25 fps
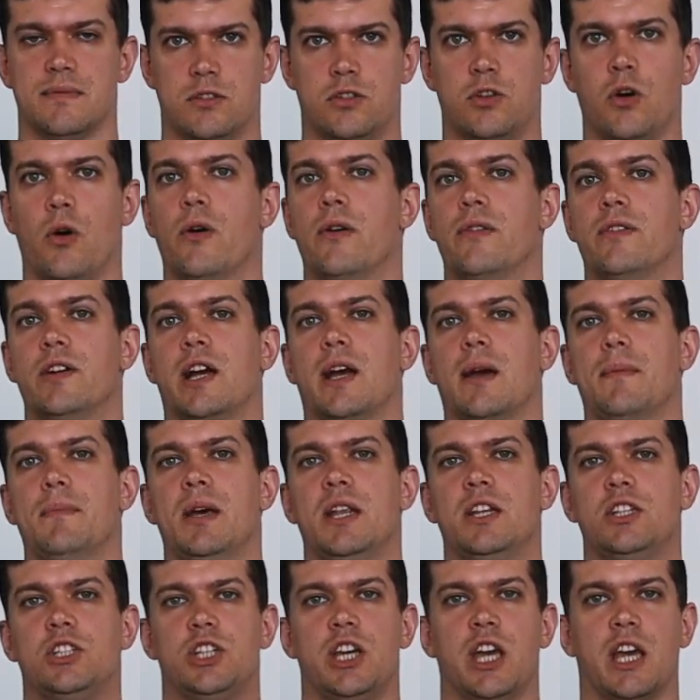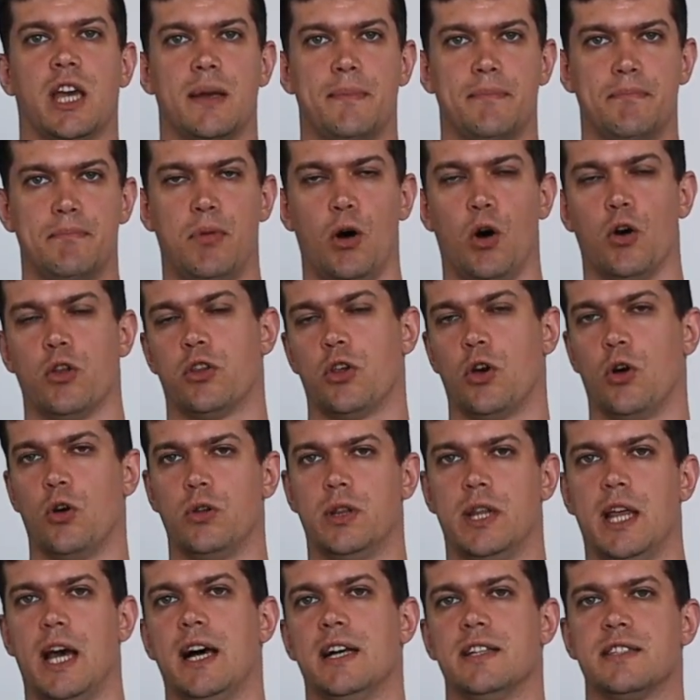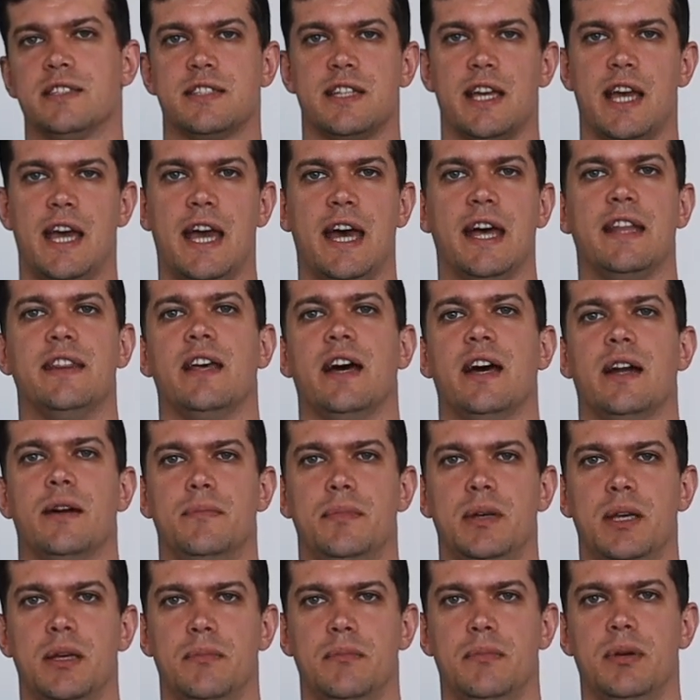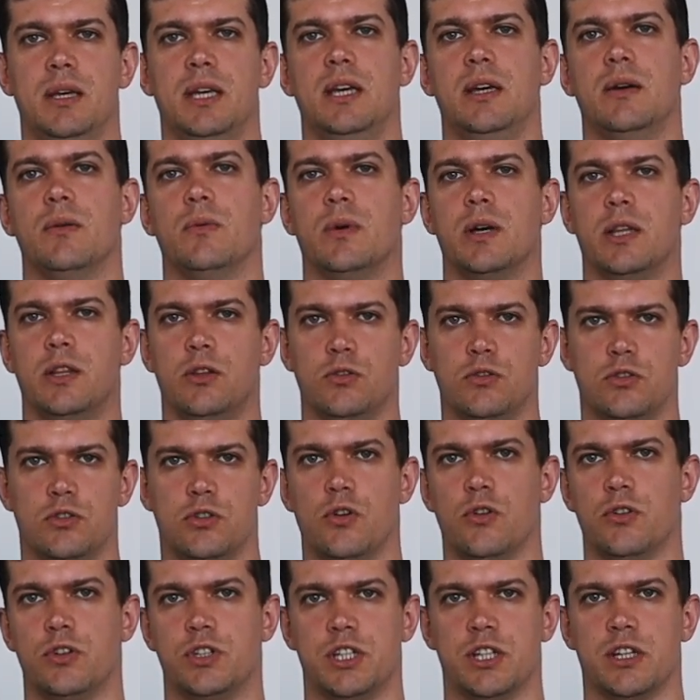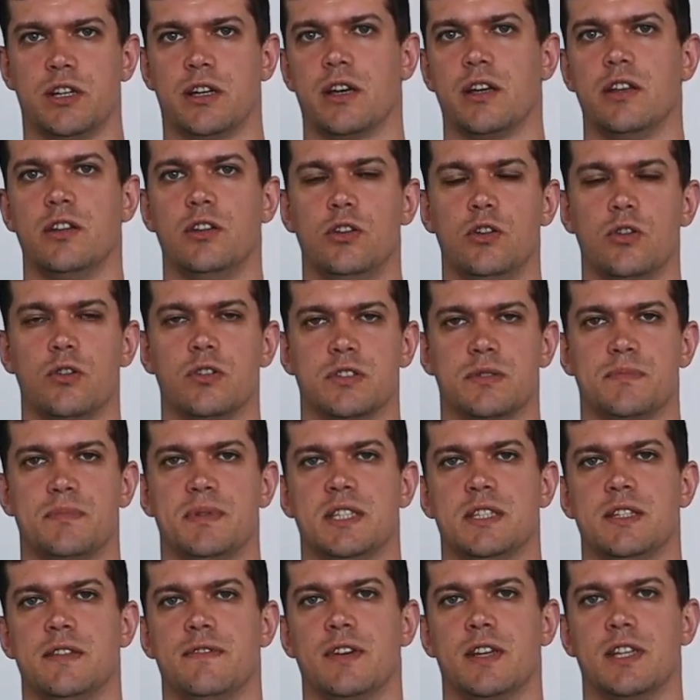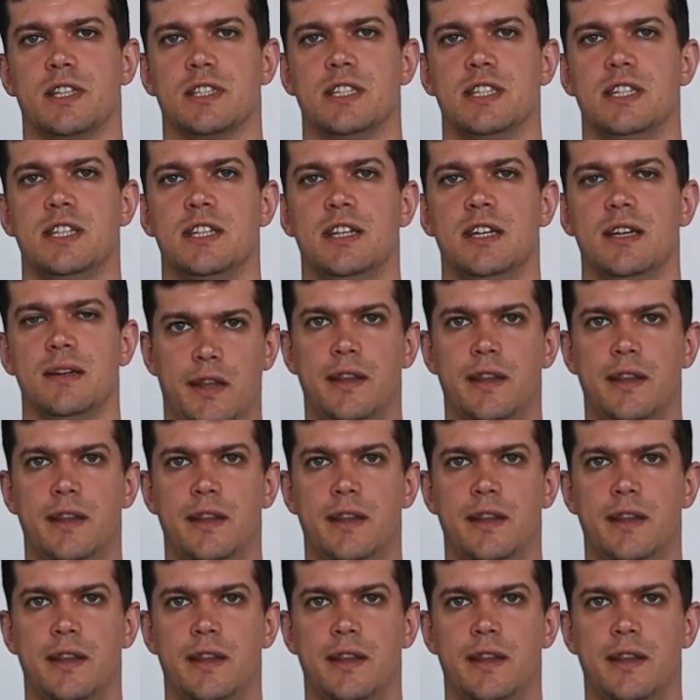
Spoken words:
So I recommend checking both hotels and Airbnb when you're searching in your specific city.